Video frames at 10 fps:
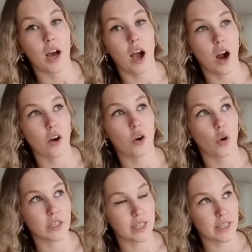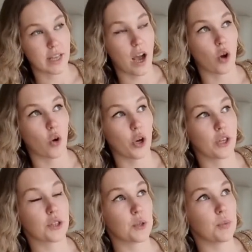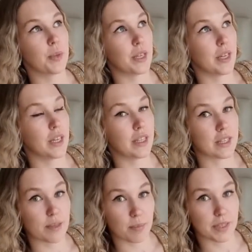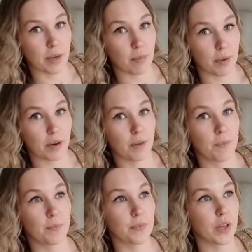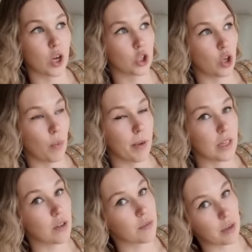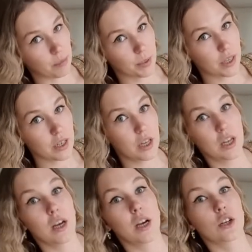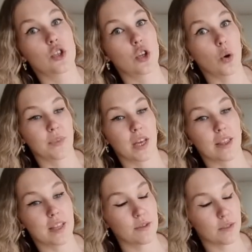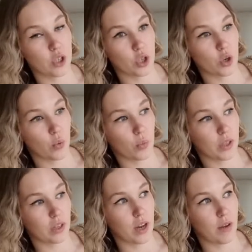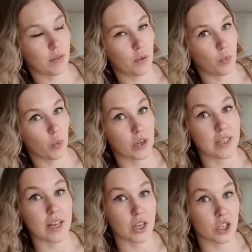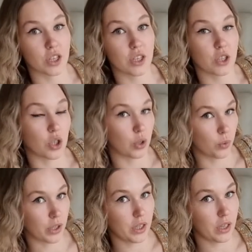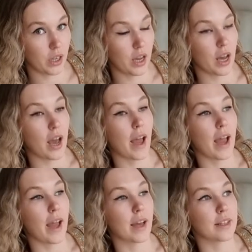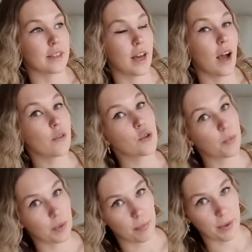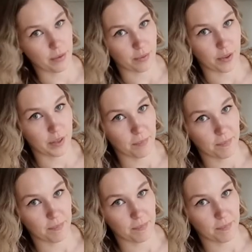Our OSCEs are going to be in September, October, and November. So this video will cover what is actually included and how to prepare for them.